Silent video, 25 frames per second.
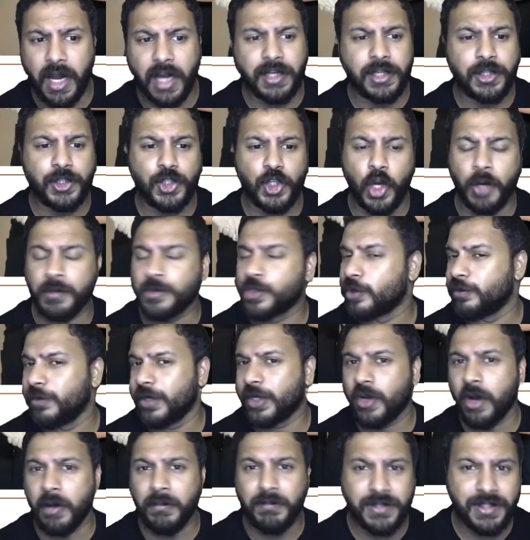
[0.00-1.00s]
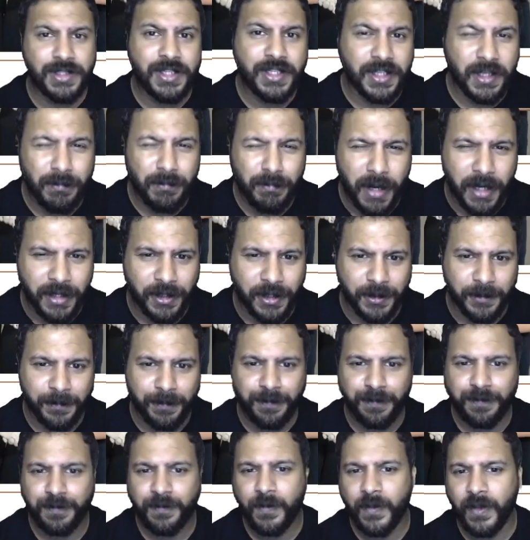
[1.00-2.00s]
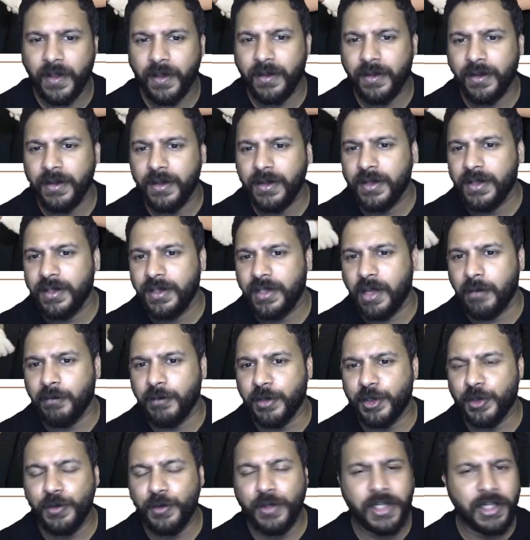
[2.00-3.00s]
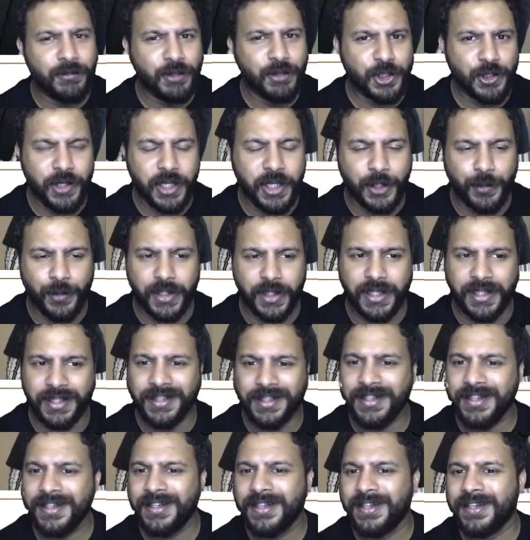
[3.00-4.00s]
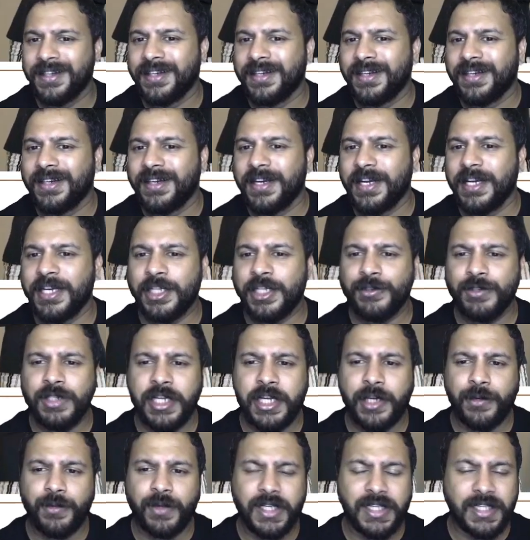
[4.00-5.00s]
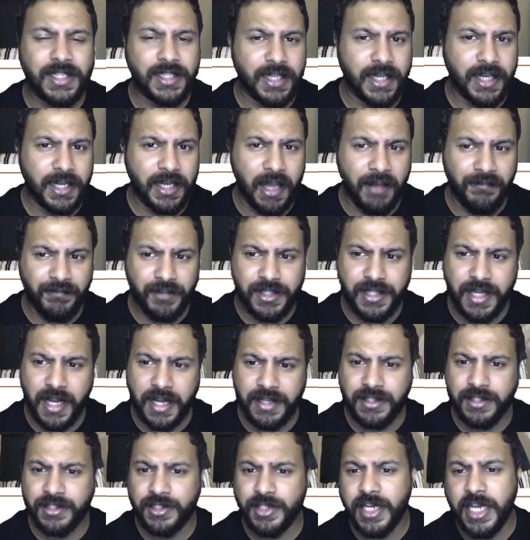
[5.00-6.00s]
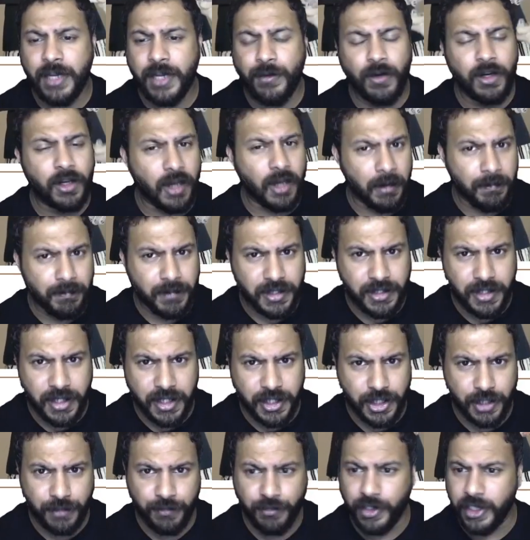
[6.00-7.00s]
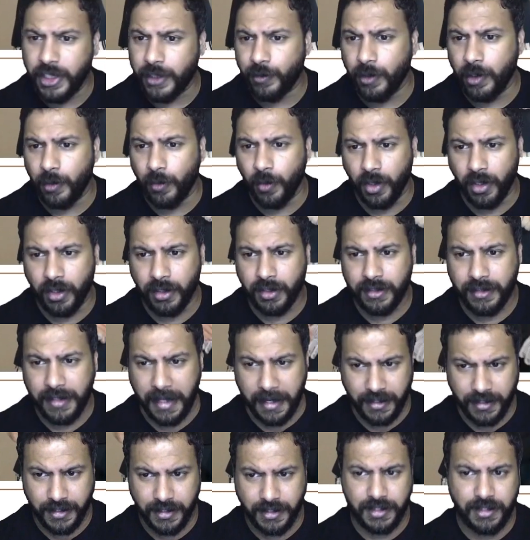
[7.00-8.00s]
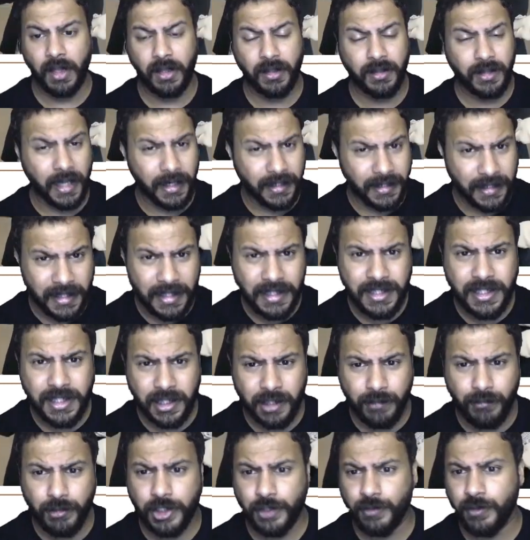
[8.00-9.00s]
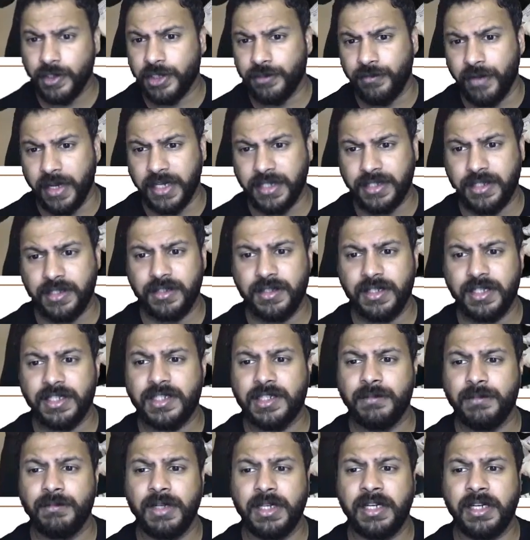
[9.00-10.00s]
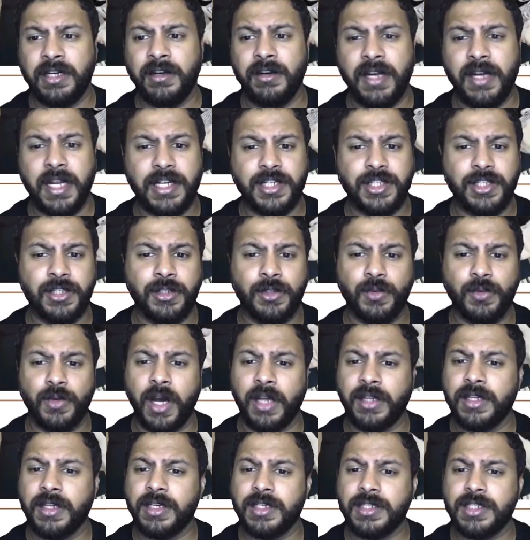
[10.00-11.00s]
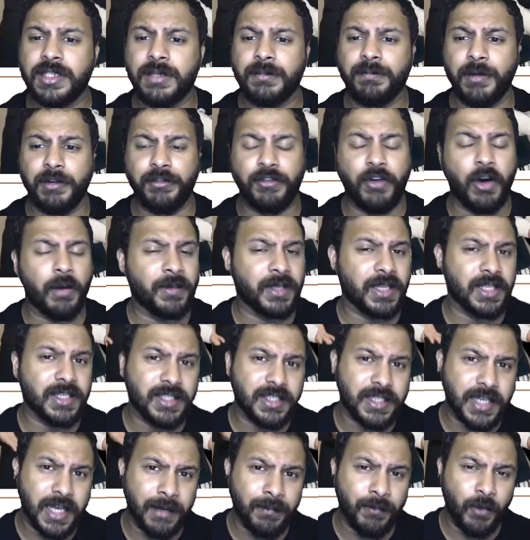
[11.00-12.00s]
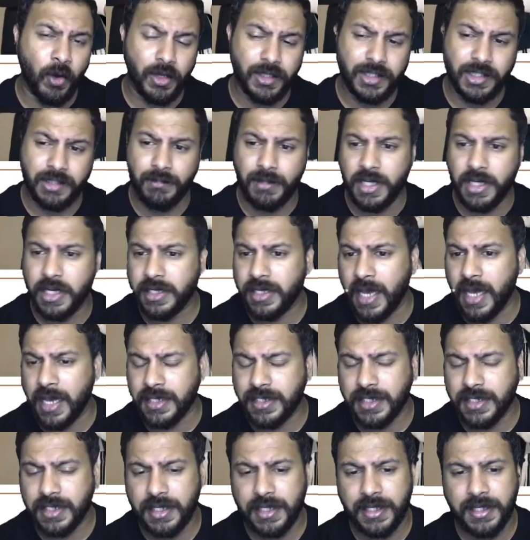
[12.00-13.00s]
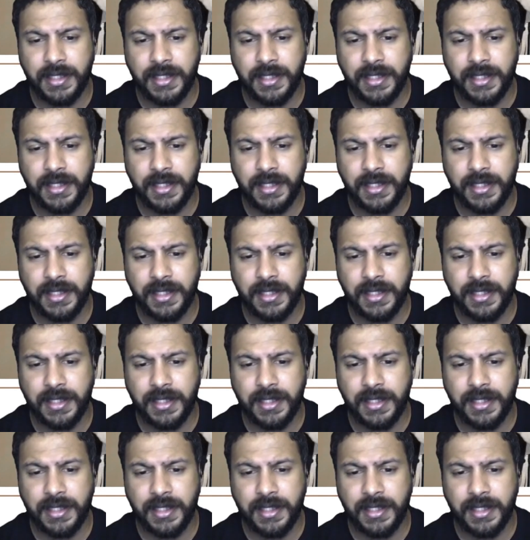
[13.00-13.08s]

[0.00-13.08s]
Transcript: Harder jobs should be compensated better. Number two, individual equity. Individual equity emphasizes equal compensation for equal work, that is, that each individual's wage is reasonable in relation to others performing the same or similar task.